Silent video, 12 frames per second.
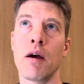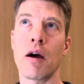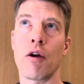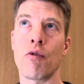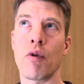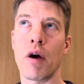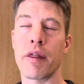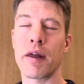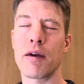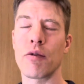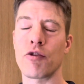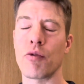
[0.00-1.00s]
I
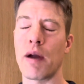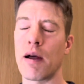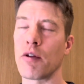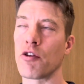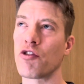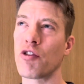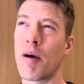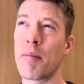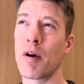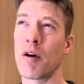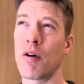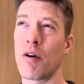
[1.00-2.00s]
think it was around the
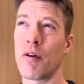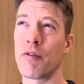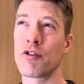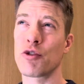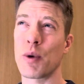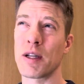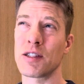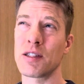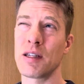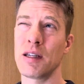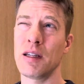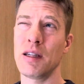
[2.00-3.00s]
summer of
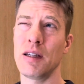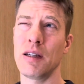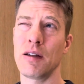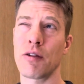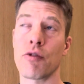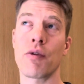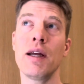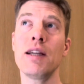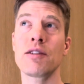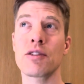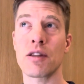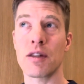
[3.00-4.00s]
23
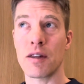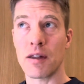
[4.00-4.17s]
to